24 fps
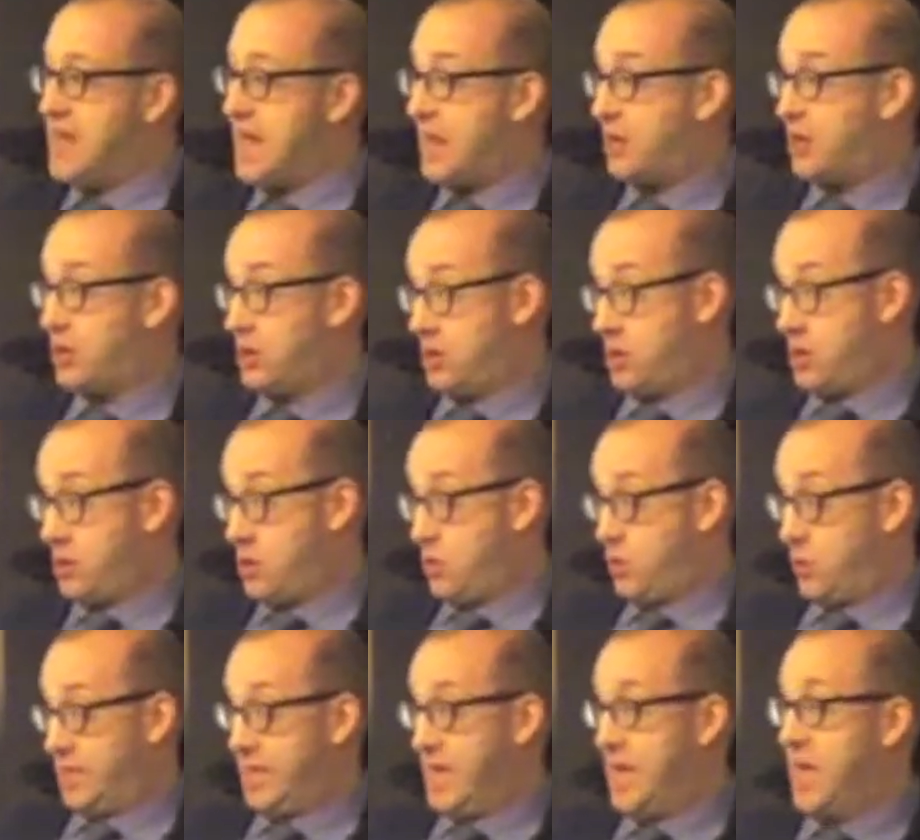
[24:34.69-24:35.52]

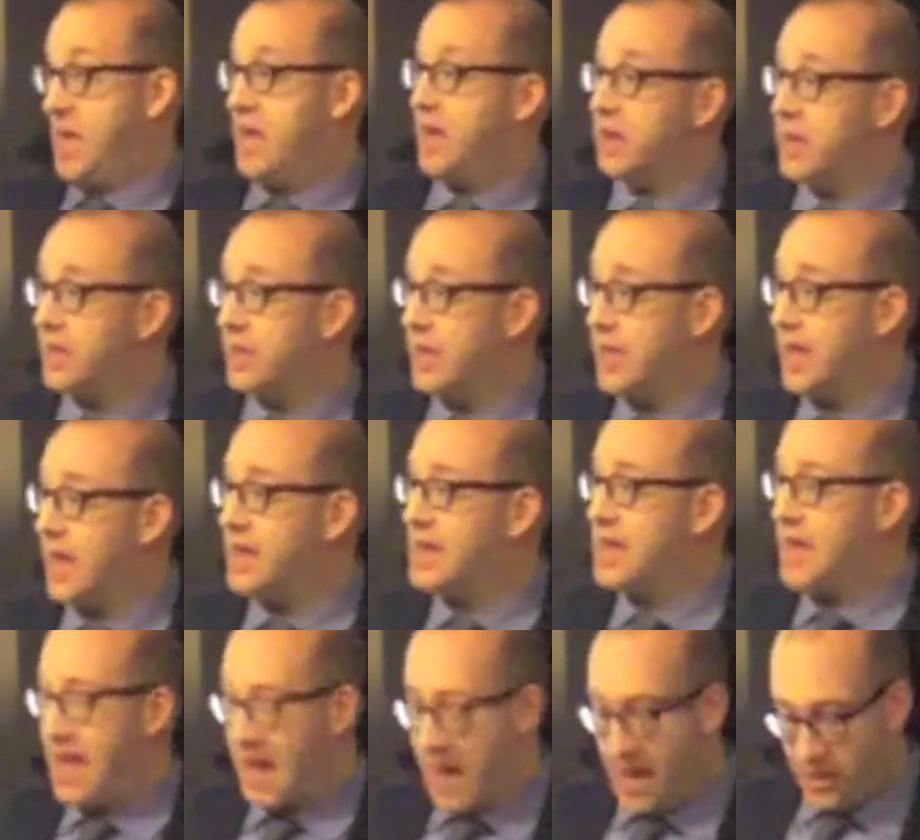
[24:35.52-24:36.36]
Necker was hit,
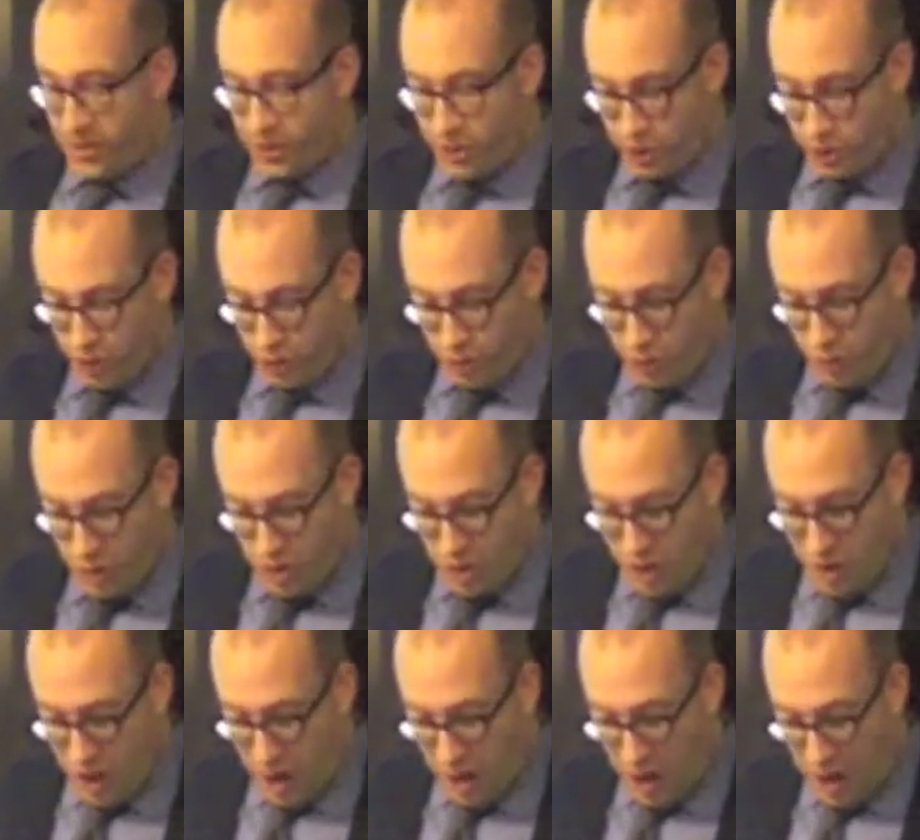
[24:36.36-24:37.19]
and he had
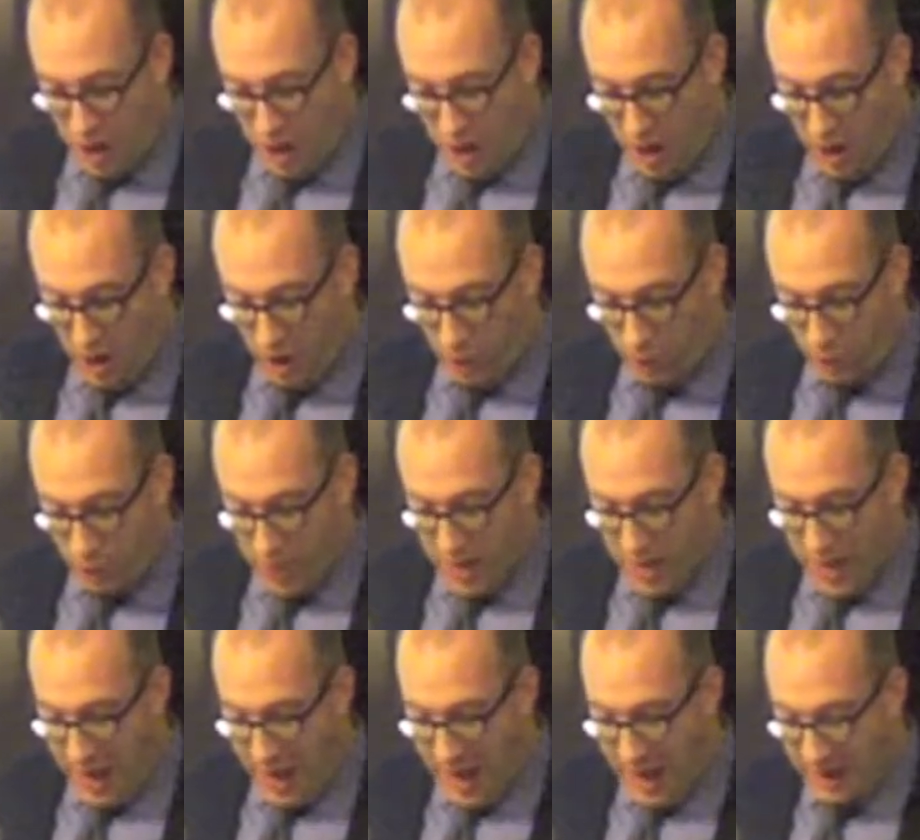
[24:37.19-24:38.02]
to uh,
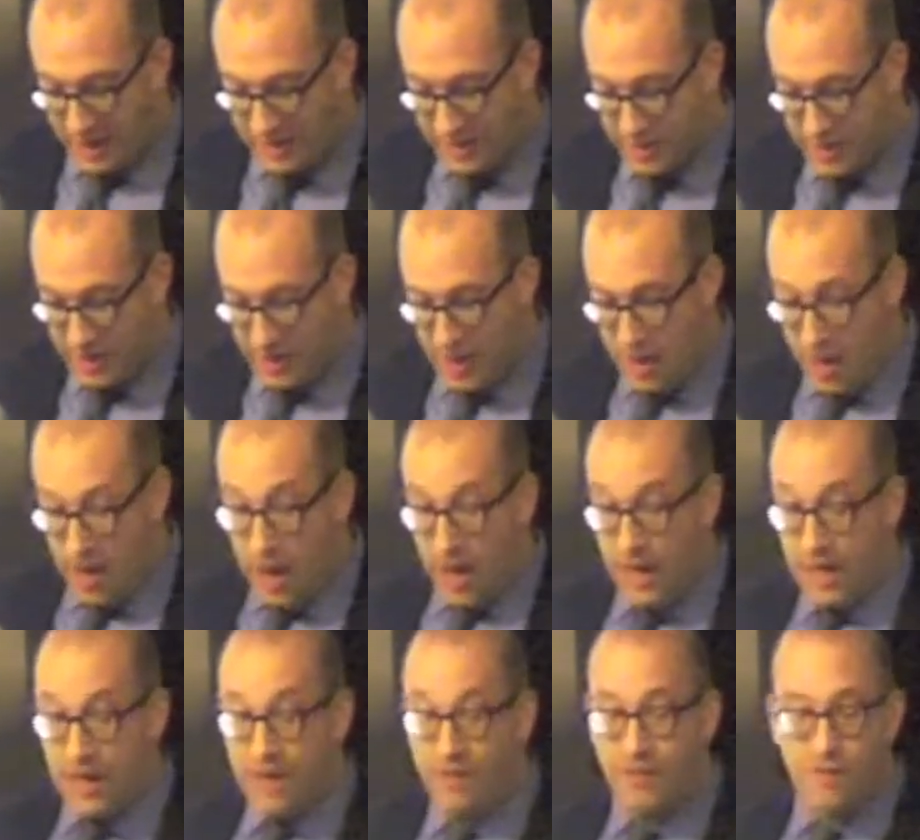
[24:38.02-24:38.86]
react.
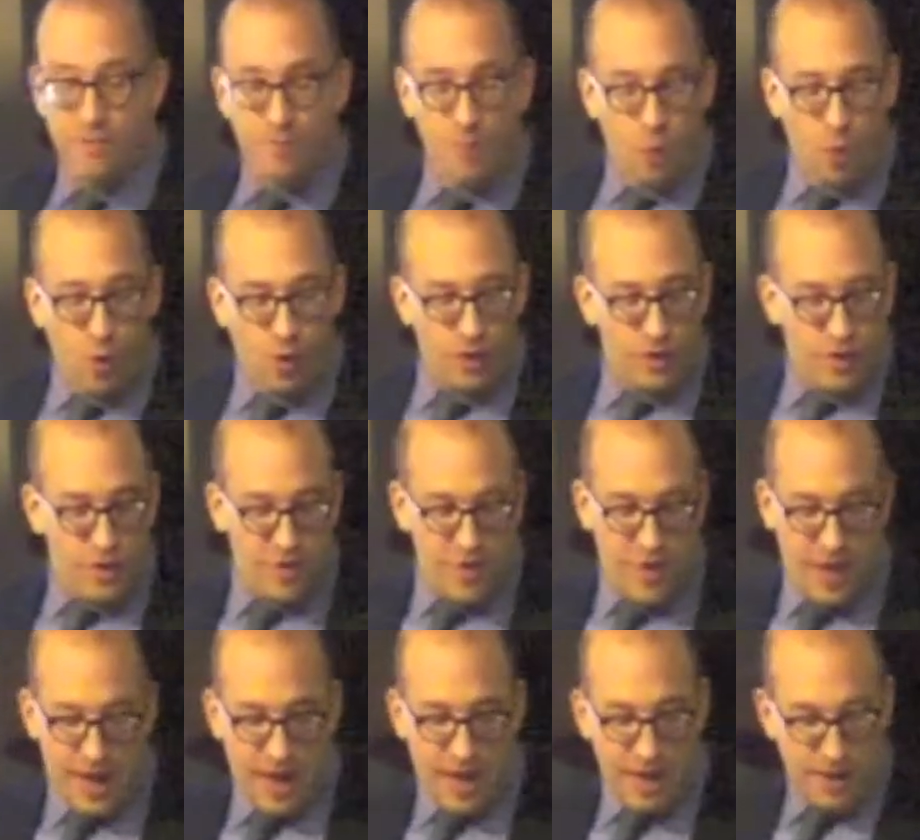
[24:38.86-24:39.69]
Even more
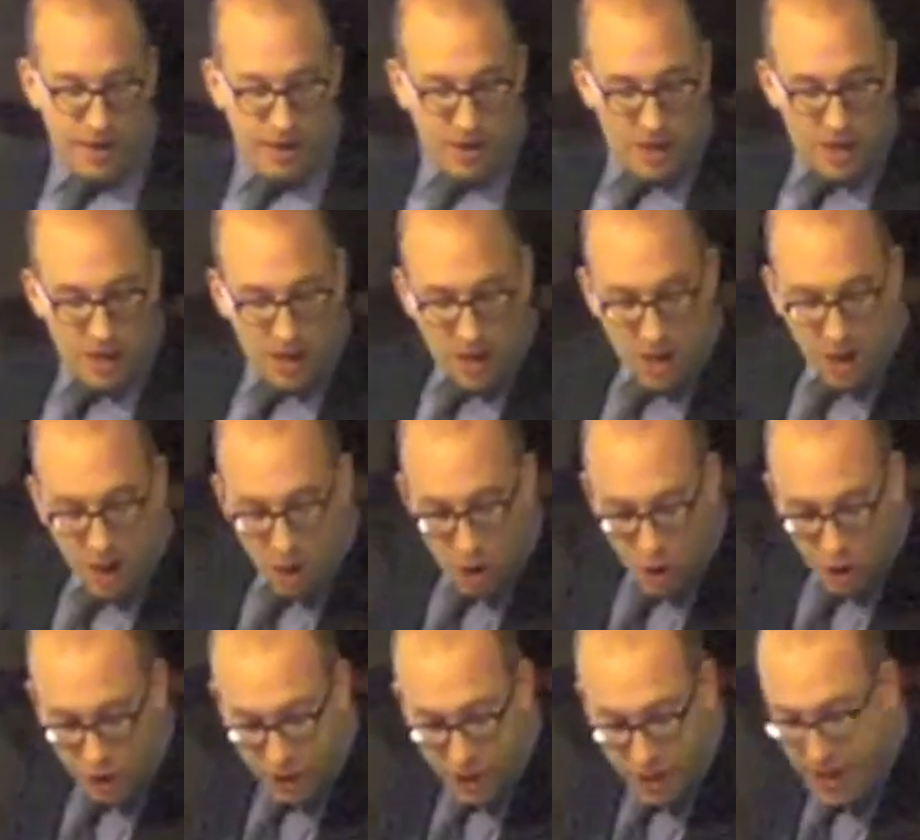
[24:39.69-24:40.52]
than that,
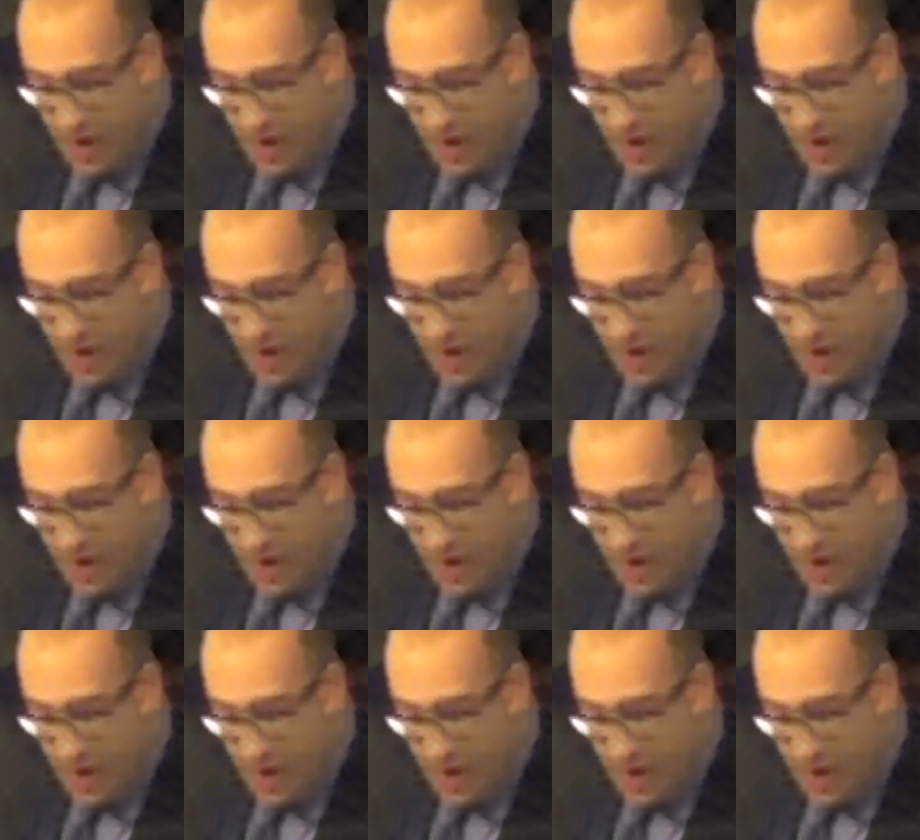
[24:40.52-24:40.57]
uh,